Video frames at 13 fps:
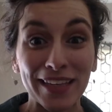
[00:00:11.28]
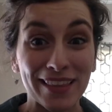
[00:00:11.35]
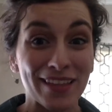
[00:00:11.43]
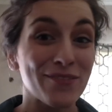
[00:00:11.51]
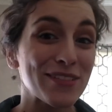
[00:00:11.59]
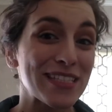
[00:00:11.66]

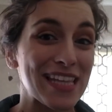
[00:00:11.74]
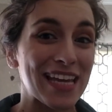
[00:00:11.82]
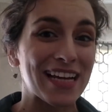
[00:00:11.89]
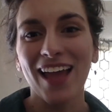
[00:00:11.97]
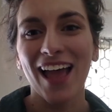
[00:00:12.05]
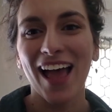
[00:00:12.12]
lived
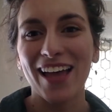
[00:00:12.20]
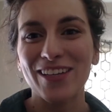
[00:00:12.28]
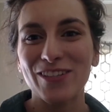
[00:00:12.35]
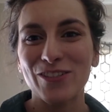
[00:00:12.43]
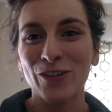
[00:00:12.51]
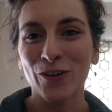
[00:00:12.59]
there,
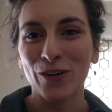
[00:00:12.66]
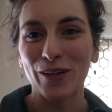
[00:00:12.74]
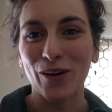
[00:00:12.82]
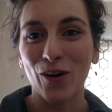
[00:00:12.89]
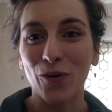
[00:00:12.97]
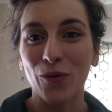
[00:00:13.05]
and your
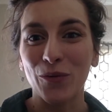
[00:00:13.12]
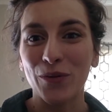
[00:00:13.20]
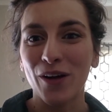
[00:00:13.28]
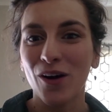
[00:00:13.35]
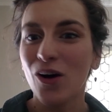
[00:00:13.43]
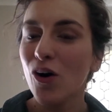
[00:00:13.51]
own
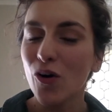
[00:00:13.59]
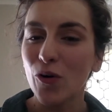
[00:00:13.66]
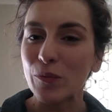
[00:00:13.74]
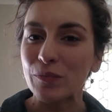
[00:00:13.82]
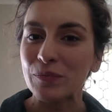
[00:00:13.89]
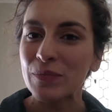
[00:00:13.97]

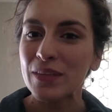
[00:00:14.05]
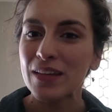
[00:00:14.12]
home.